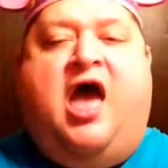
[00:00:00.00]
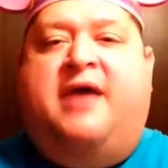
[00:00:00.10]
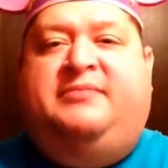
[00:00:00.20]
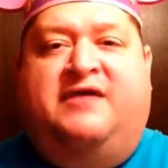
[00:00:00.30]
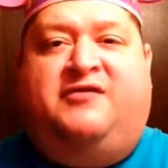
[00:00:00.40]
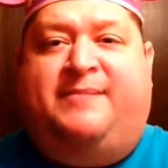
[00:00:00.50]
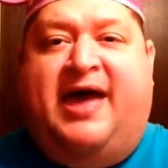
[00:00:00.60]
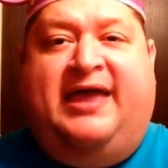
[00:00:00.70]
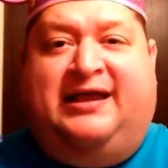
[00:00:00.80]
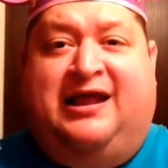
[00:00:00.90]
I'm never
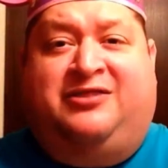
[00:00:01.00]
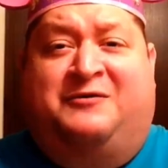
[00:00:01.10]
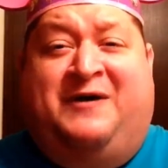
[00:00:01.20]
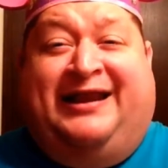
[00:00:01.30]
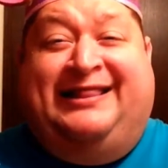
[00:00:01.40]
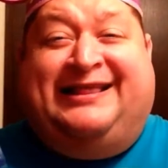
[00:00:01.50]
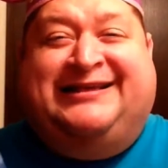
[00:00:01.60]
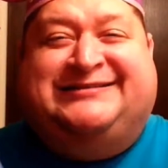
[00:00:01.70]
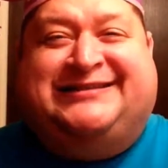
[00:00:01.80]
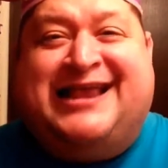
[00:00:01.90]
buying another one of
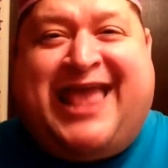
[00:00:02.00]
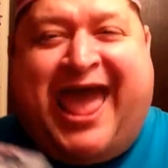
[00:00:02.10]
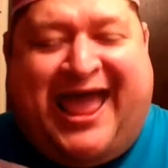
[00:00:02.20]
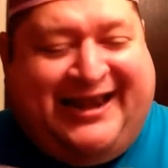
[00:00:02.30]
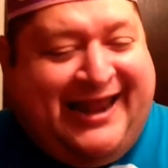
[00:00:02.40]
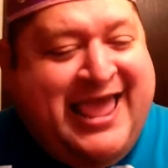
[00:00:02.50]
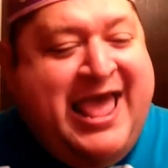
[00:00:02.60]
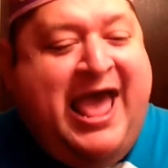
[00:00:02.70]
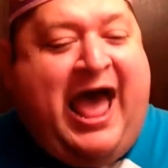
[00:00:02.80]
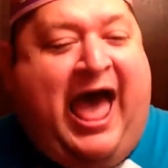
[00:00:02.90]
these again.
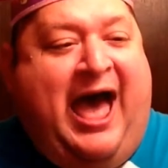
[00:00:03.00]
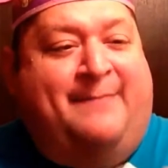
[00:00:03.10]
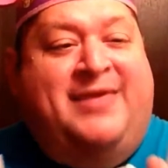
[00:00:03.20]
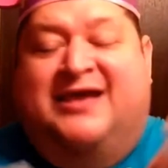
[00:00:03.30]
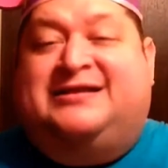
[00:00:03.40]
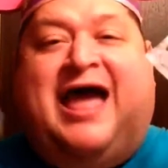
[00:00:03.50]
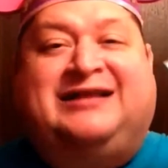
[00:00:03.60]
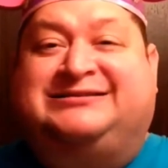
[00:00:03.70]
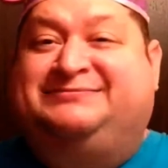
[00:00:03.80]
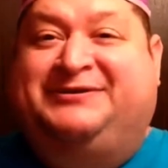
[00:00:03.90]

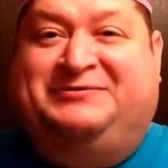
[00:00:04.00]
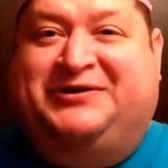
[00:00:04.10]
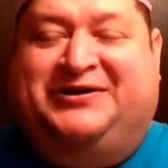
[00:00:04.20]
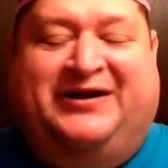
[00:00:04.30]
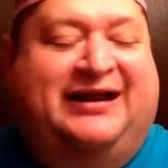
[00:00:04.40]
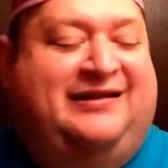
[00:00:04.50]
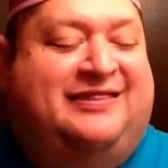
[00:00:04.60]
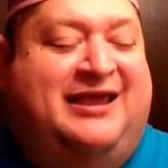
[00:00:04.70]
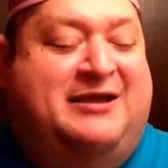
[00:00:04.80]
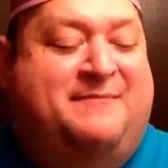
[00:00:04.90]
Not to be rude or
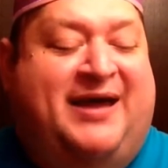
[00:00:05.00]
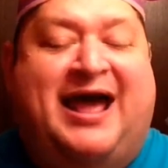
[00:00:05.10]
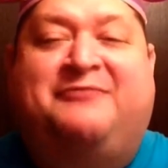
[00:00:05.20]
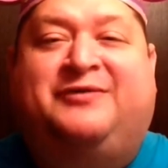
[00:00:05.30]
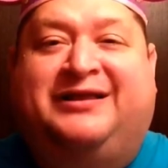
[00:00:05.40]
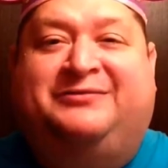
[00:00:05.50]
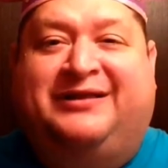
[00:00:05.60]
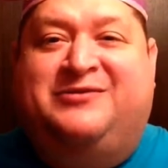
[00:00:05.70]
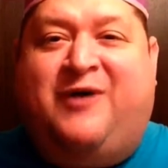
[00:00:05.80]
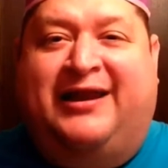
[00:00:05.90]
anything, but I really,
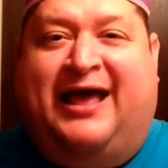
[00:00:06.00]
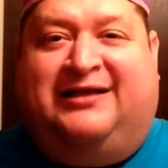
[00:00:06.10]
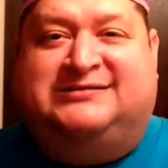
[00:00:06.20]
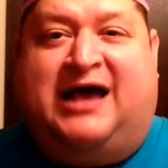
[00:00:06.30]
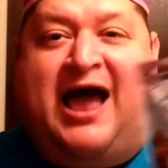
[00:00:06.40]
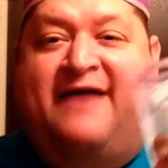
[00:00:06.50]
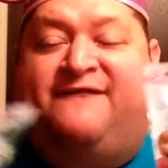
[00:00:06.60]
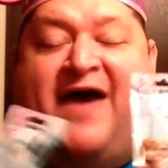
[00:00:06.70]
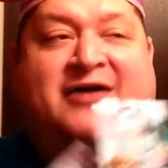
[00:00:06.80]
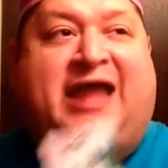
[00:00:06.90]
really want Elsa. I
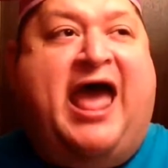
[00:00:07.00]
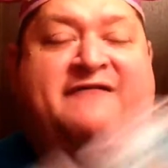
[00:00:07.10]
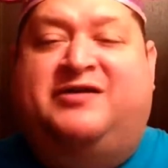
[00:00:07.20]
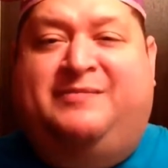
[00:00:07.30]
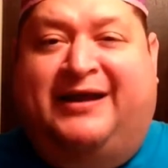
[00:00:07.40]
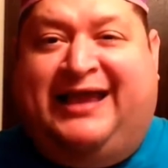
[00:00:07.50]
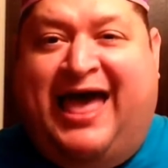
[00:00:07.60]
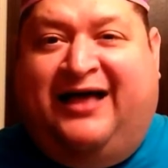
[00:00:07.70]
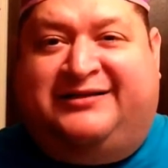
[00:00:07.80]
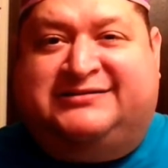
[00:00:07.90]
found everybody
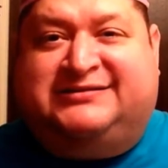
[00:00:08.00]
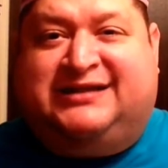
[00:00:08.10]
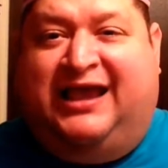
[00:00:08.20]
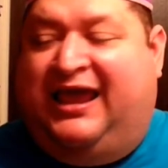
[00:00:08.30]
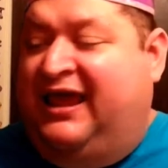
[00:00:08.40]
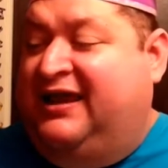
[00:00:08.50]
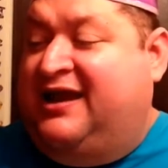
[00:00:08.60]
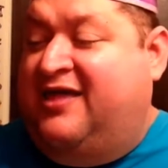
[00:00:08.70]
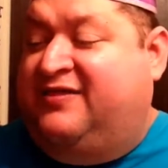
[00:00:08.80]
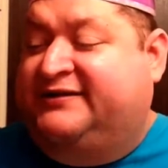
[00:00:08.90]
else in
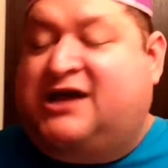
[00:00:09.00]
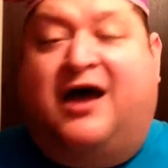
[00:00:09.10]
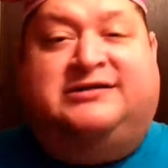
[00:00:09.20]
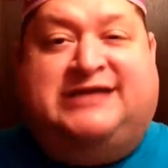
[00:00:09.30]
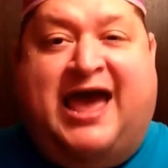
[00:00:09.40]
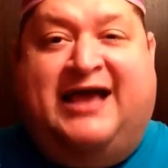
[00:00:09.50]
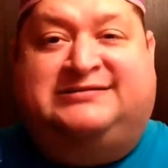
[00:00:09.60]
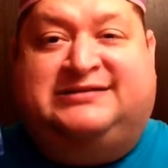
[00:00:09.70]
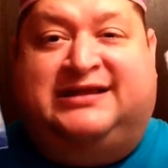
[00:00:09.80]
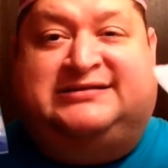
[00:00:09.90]
the dog
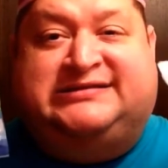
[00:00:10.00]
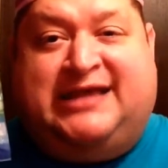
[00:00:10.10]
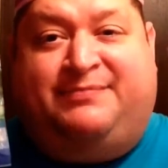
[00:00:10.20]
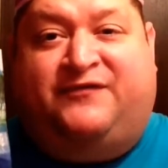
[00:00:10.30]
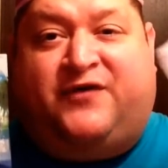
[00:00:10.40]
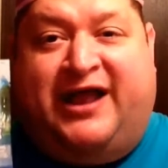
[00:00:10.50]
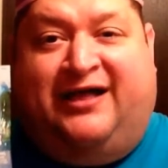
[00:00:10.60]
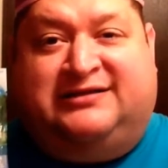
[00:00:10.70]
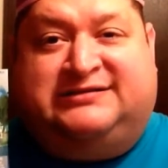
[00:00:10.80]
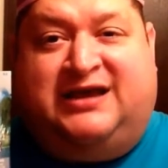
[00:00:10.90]
tags except for
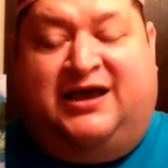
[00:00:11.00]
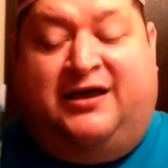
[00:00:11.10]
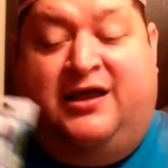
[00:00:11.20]
Elsa.